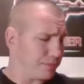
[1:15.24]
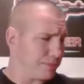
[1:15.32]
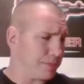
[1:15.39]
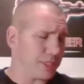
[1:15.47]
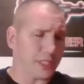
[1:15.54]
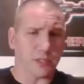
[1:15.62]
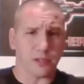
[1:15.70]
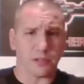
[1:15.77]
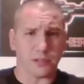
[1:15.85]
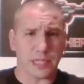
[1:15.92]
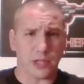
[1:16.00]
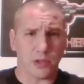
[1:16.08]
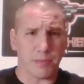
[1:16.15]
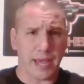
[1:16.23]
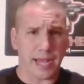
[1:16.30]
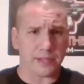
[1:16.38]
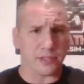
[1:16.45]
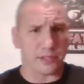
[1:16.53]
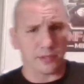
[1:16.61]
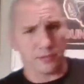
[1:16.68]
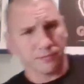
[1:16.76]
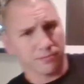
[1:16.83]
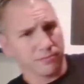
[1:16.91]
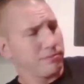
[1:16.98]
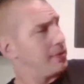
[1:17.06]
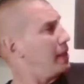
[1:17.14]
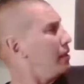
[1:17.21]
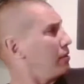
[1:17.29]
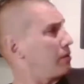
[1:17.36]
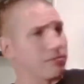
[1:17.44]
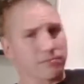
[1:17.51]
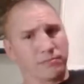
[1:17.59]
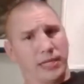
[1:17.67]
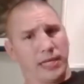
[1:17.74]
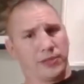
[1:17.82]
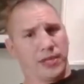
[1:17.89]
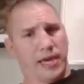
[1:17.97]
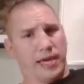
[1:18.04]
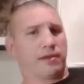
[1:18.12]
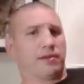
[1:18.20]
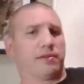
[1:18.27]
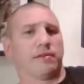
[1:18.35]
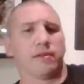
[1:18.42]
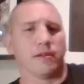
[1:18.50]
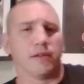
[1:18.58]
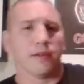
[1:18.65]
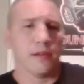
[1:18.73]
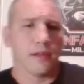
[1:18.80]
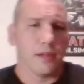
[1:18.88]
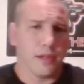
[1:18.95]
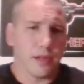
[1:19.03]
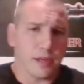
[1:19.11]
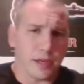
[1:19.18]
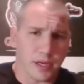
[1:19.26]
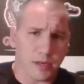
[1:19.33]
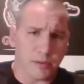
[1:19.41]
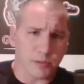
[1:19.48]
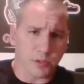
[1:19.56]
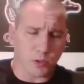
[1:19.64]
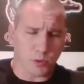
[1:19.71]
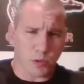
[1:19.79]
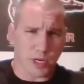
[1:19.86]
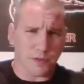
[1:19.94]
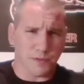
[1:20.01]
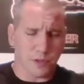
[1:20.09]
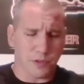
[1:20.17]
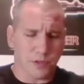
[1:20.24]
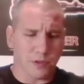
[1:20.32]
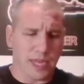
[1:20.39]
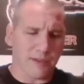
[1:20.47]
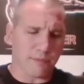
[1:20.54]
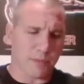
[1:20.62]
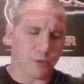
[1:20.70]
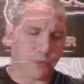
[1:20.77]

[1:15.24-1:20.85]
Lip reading: still selling patches. They look like that. Sold quite a few. I have them in